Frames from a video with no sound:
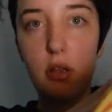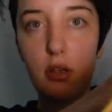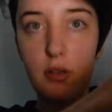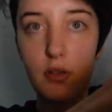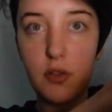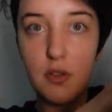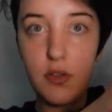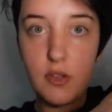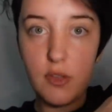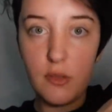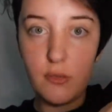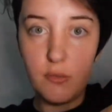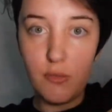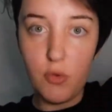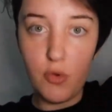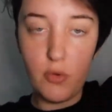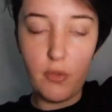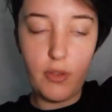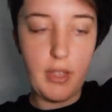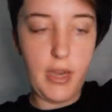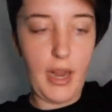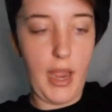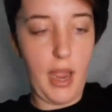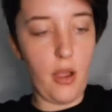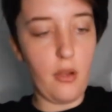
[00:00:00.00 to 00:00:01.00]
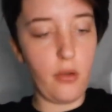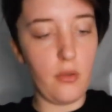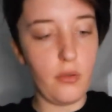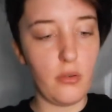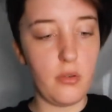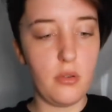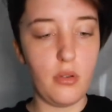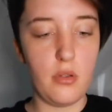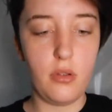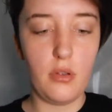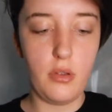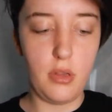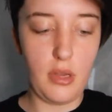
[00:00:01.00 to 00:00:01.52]
smooth it out,
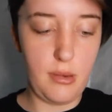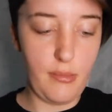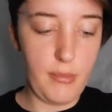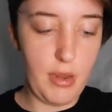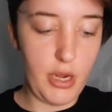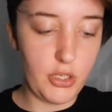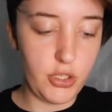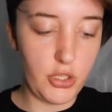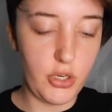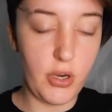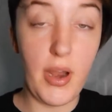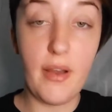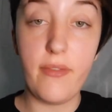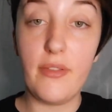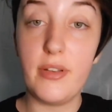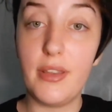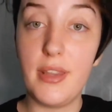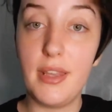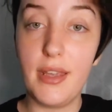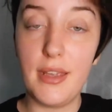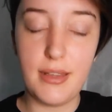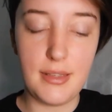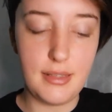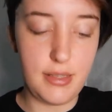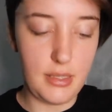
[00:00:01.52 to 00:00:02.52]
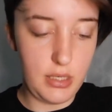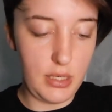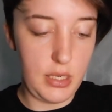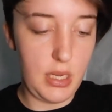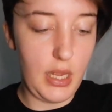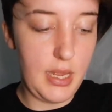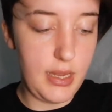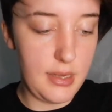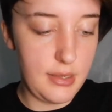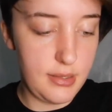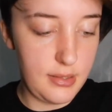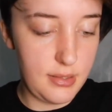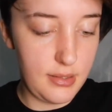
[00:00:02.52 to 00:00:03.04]
and make sure everything is
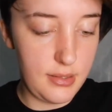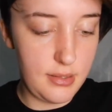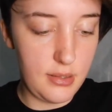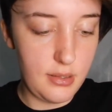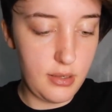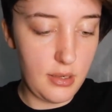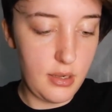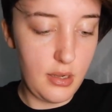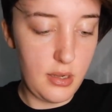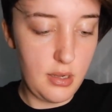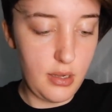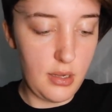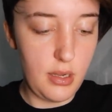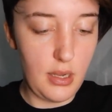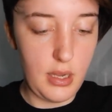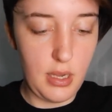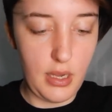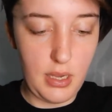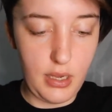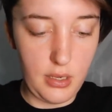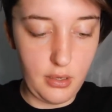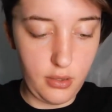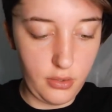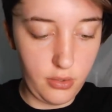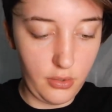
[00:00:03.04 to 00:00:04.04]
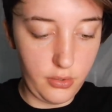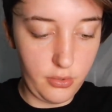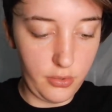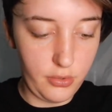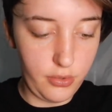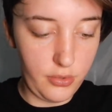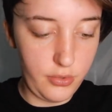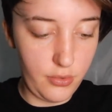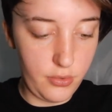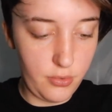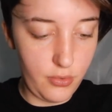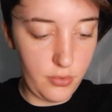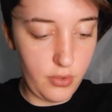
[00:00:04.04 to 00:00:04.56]
nice and
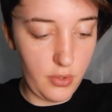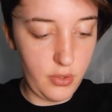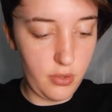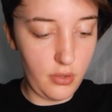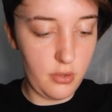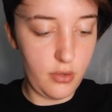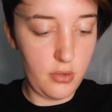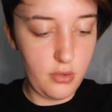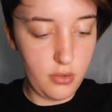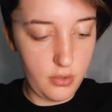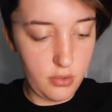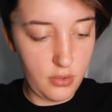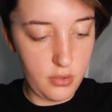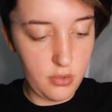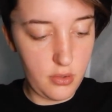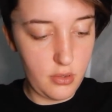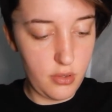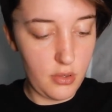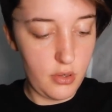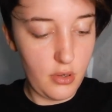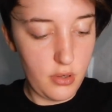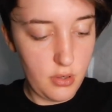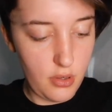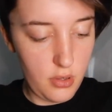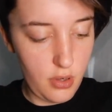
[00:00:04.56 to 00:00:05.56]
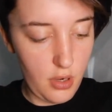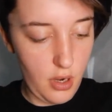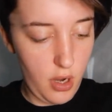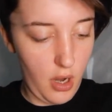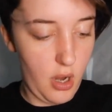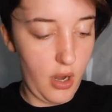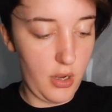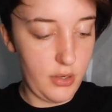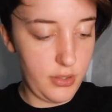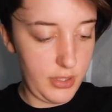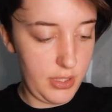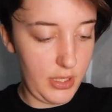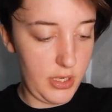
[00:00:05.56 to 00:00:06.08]
glued
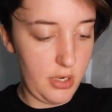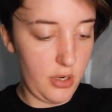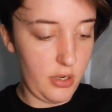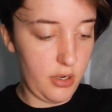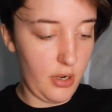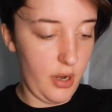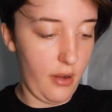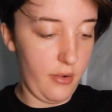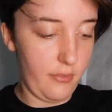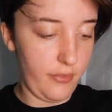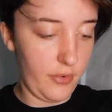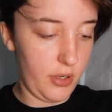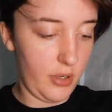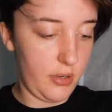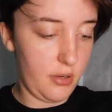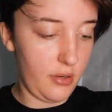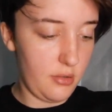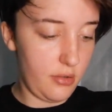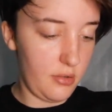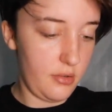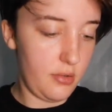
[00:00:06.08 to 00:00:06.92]
onto your cover.